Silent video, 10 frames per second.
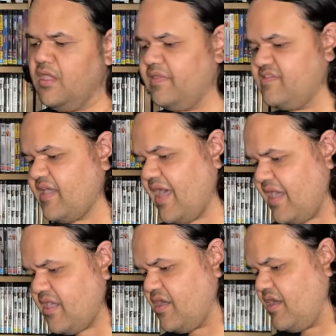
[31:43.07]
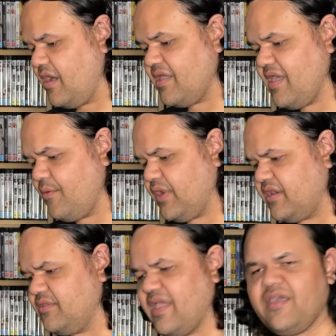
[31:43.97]
And they say, hey, uh, yeah, we're
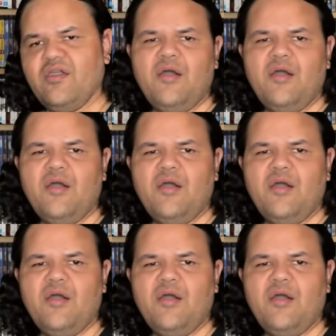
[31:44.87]
going to take...